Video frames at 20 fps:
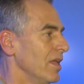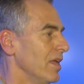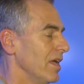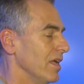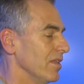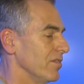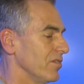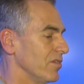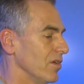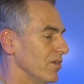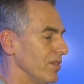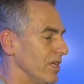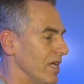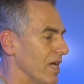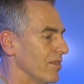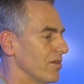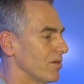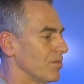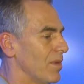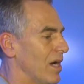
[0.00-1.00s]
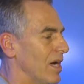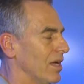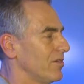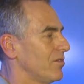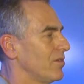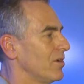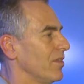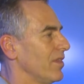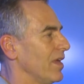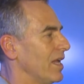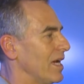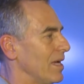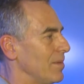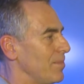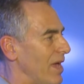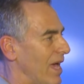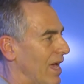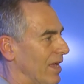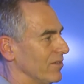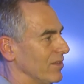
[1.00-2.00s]
And so the other mantra that I
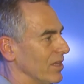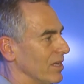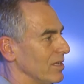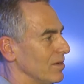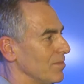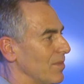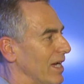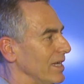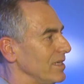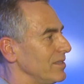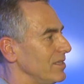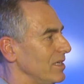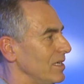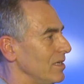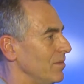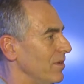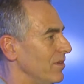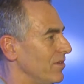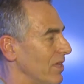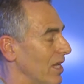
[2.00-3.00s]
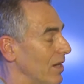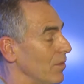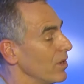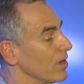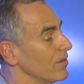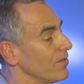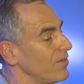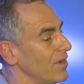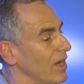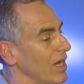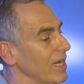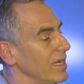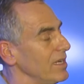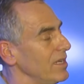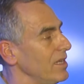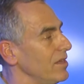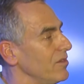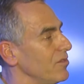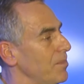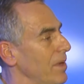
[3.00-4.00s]
passed on to my team is that I want to
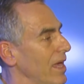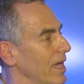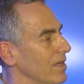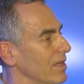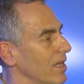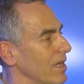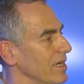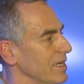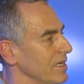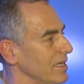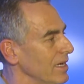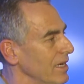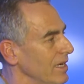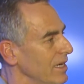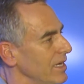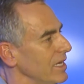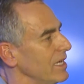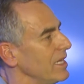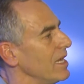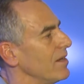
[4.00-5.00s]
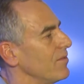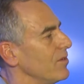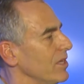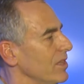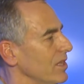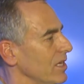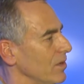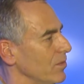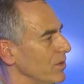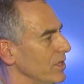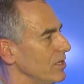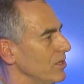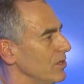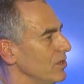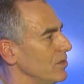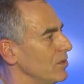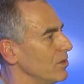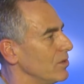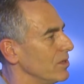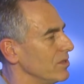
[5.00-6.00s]
find his pen line in everything we
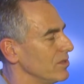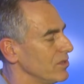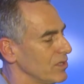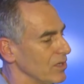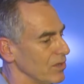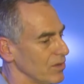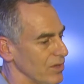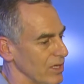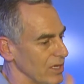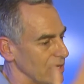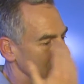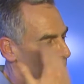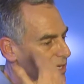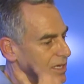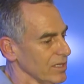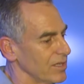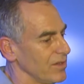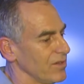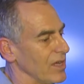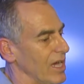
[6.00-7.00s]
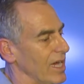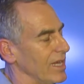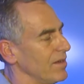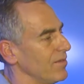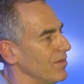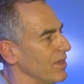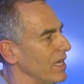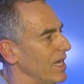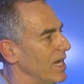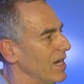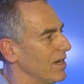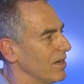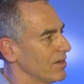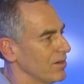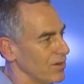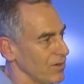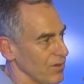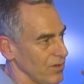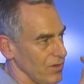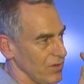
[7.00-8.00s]
do. And so the design of the
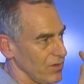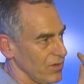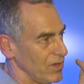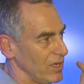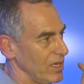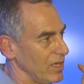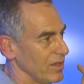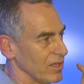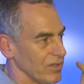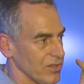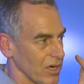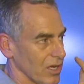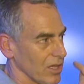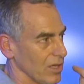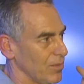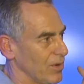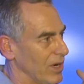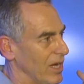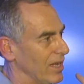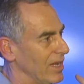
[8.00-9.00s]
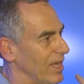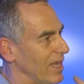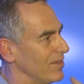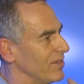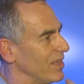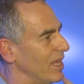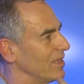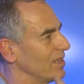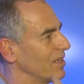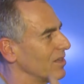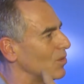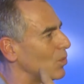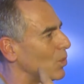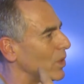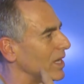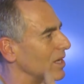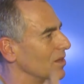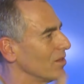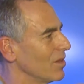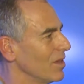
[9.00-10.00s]
characters, you see that Charlie Brown has that little
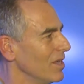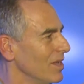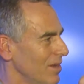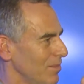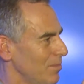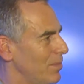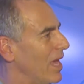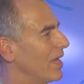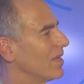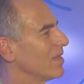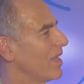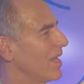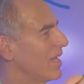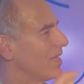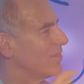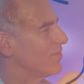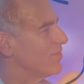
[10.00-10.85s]
wiggle pen line